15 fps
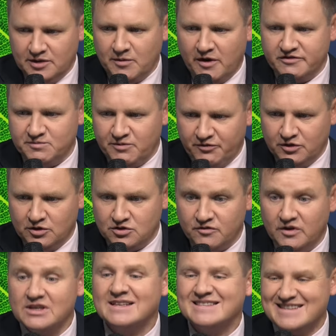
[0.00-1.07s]
You cannot
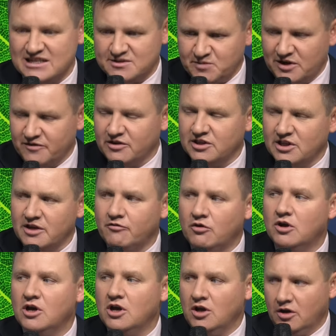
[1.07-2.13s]
just implement
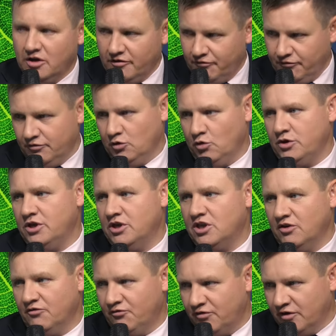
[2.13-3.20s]
a project. You have
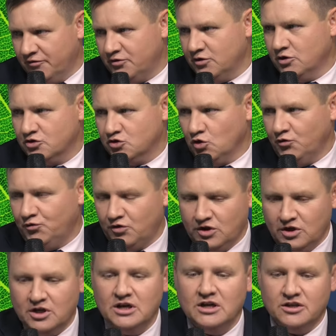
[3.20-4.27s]
to have
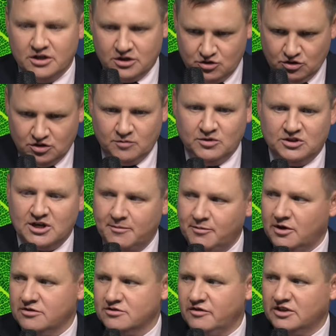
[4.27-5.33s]
co-funding. It's
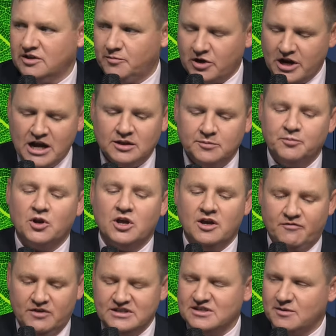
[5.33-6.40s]
just,
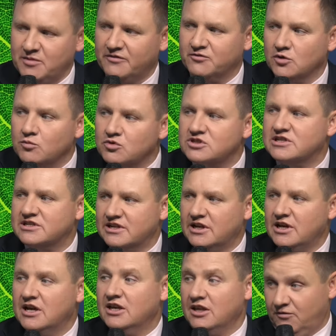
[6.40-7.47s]
it's justified.
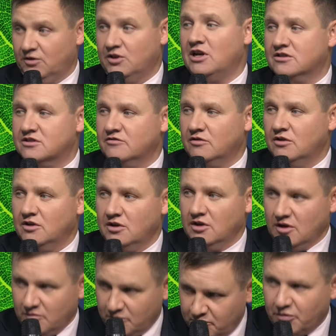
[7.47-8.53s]

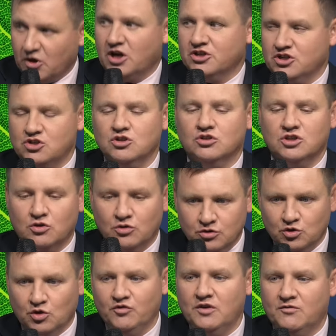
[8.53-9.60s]
If you want to implement a
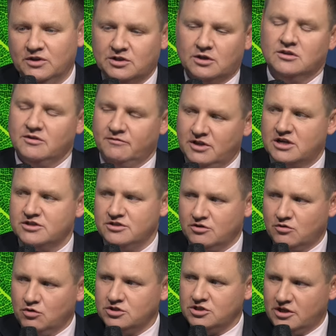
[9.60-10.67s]
project, show
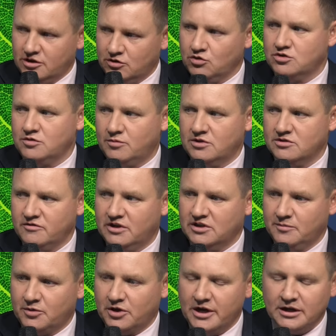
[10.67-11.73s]
that you're willing
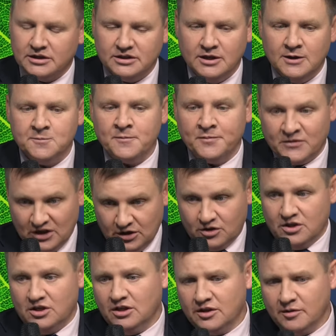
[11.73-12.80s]
to spend
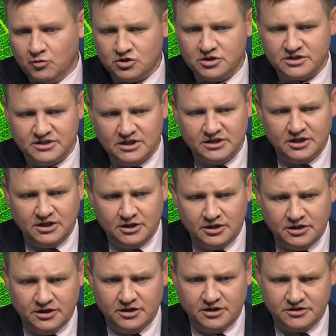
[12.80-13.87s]
your own money
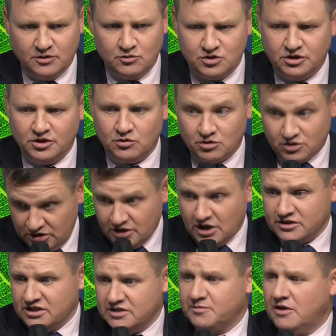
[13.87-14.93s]
to implement a project.
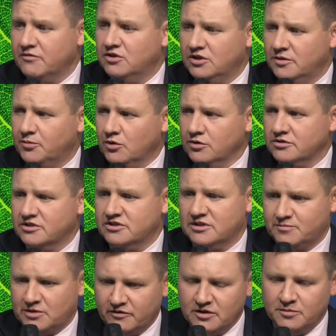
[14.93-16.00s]
Only then
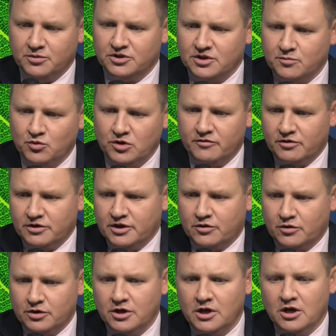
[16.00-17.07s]
will you be able
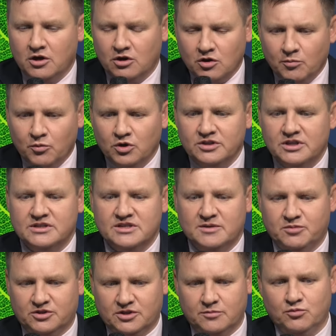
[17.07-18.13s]
to implement this
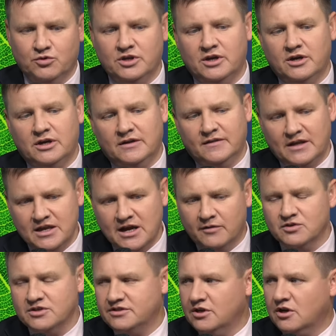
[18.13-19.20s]
question. Yes, it's
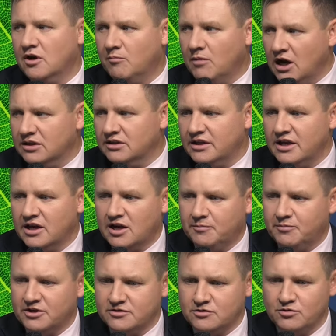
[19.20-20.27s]
difficult. You need
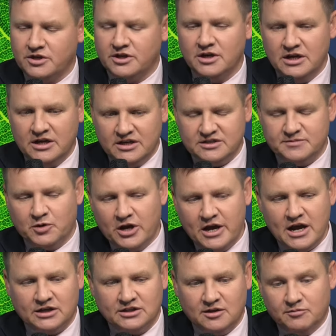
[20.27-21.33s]
to have a
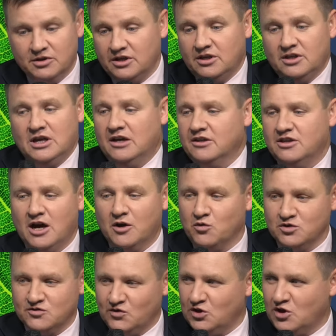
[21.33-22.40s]
team that's
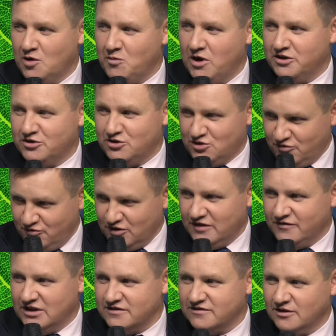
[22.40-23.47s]
working and
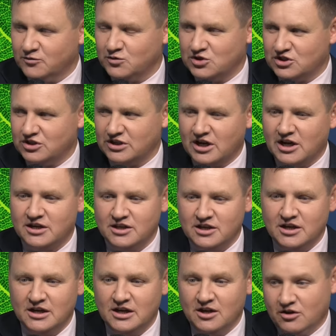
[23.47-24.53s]
managing projects.
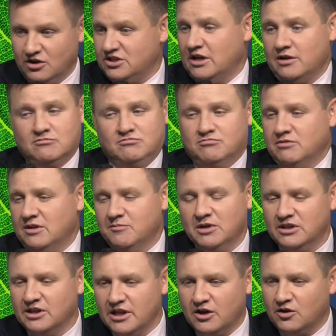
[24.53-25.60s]
I'm grateful to my
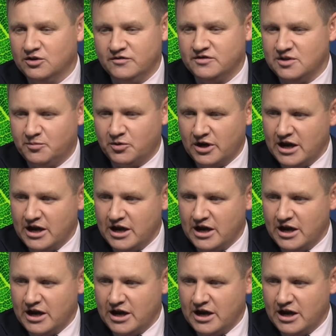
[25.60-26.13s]
team.